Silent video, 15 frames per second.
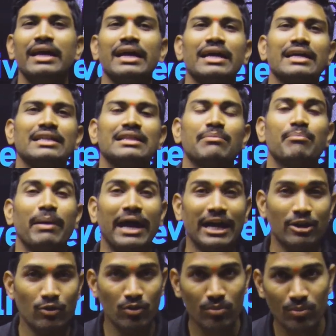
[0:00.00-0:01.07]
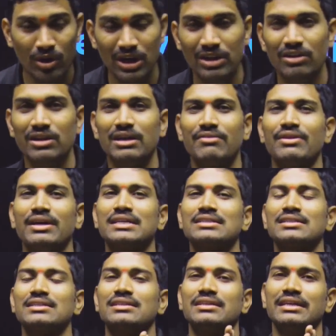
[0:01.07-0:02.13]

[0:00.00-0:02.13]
in the macromolecular fraction,